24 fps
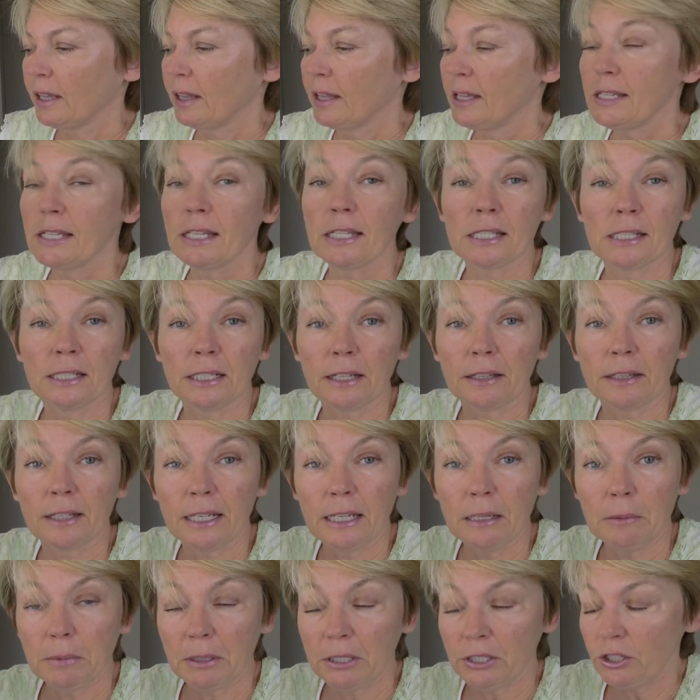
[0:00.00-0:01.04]
This is another
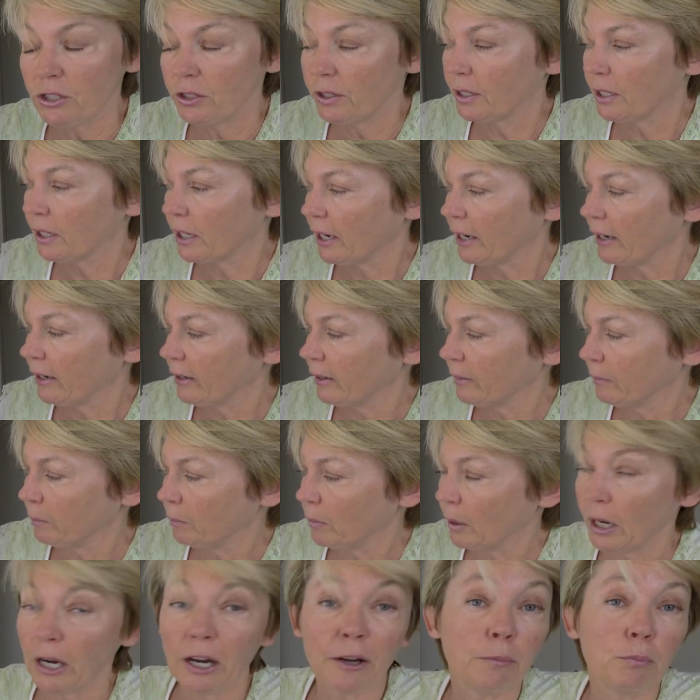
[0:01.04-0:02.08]
image that I
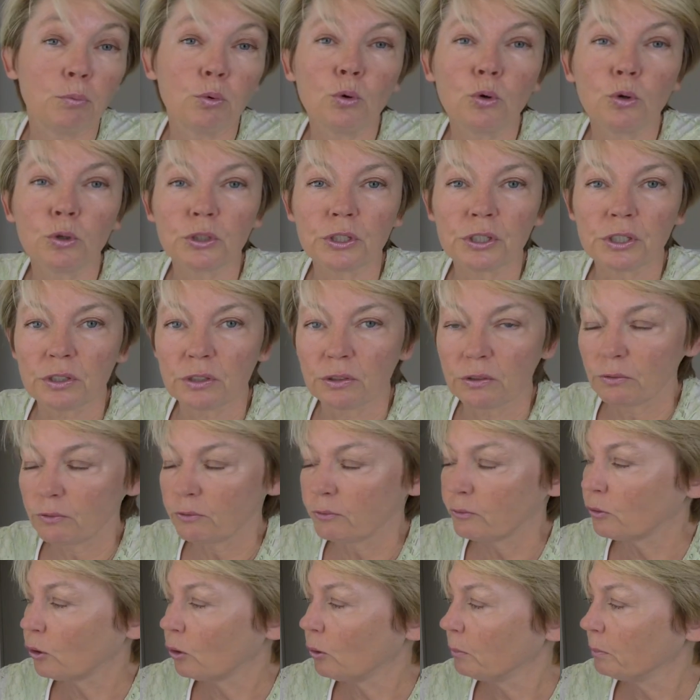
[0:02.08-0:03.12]
bought
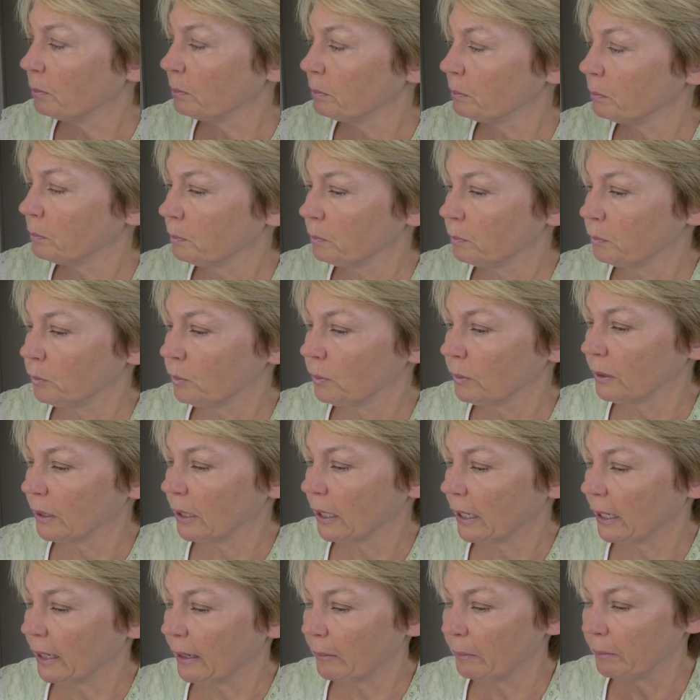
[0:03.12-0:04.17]
from
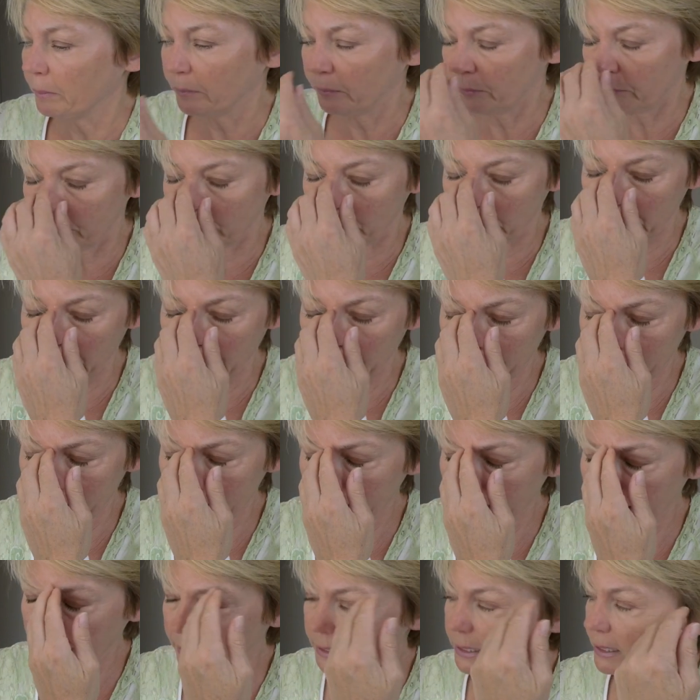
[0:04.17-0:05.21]
the
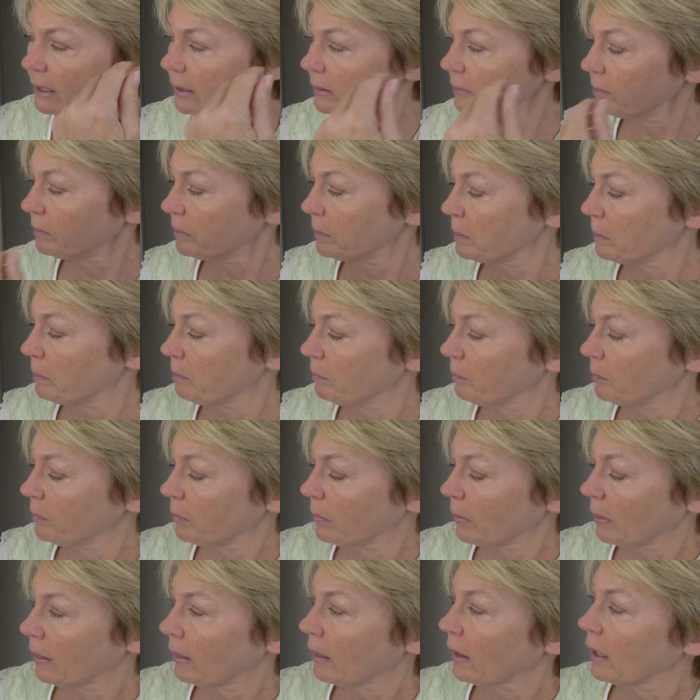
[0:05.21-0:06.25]
internet.
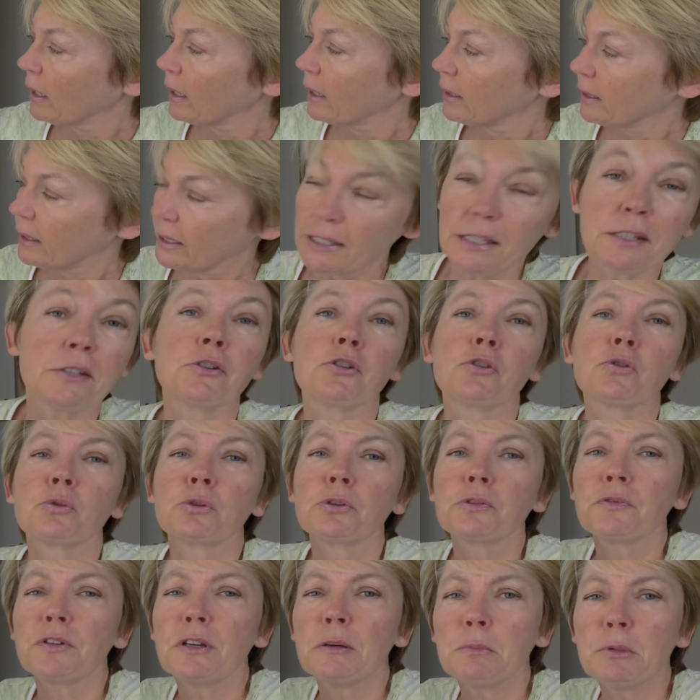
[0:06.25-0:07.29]
This is a
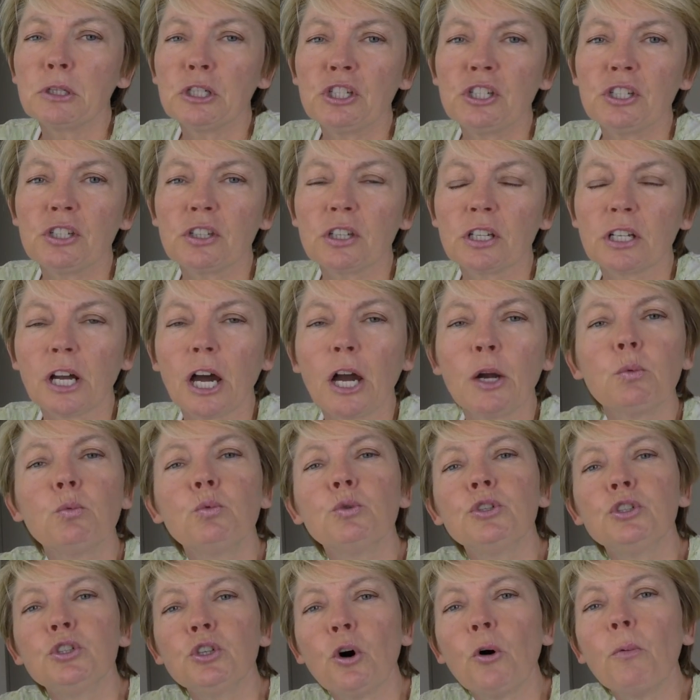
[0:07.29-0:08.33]
sort of image that I
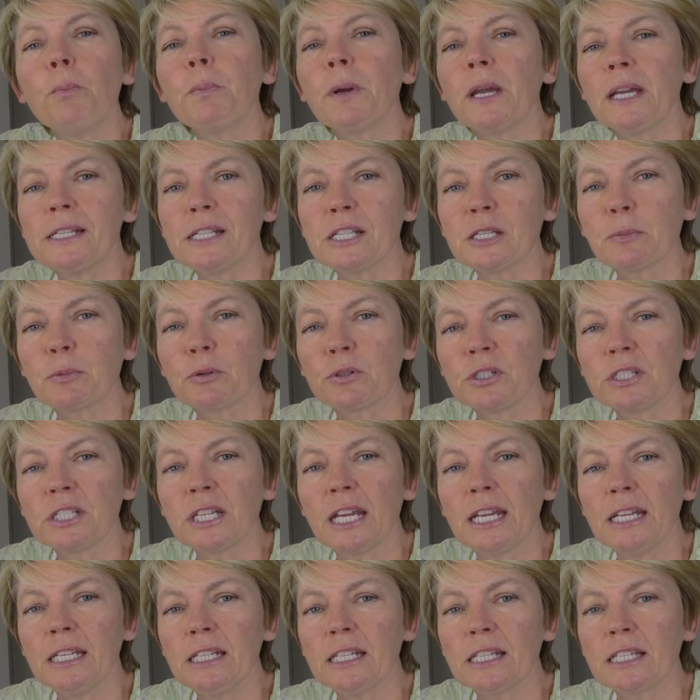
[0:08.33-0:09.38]
would not paint
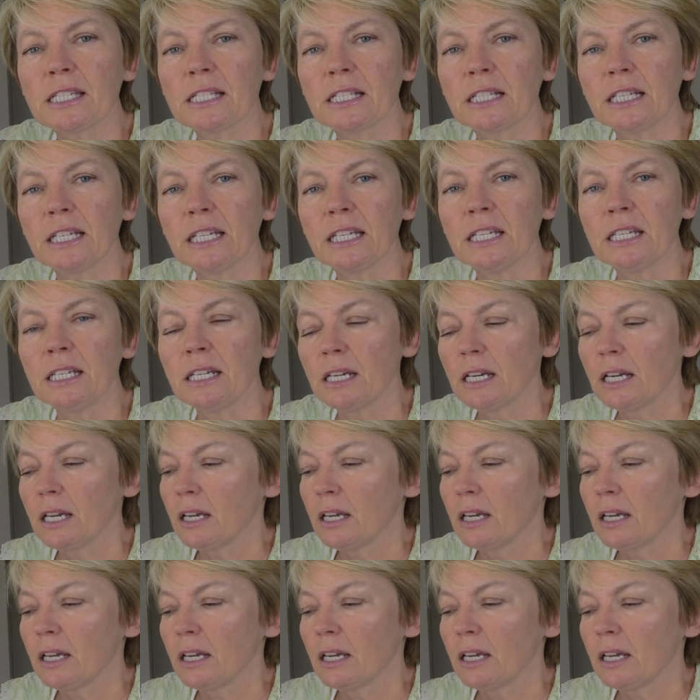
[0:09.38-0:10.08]
spontaneously.